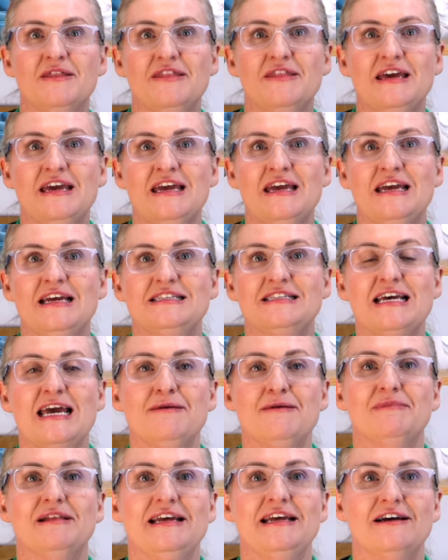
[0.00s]
the
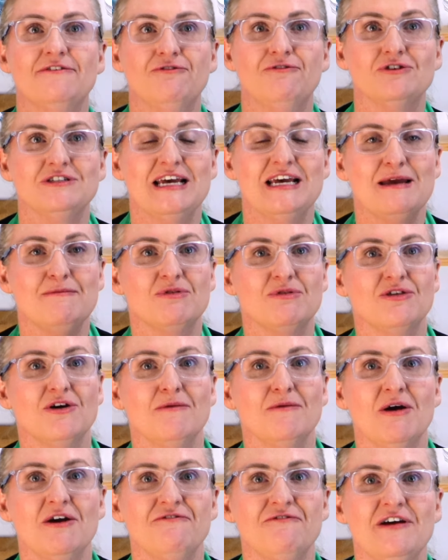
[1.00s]
team leader for Team
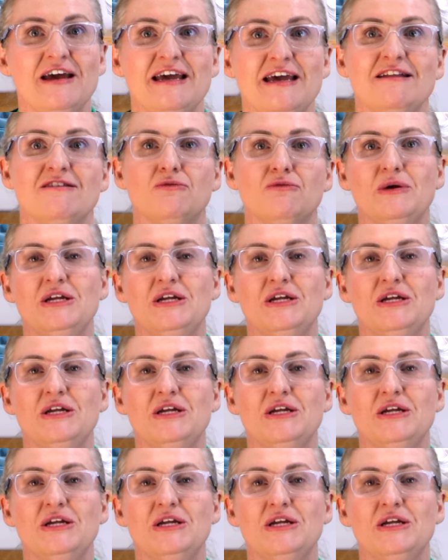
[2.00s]
Thermofans,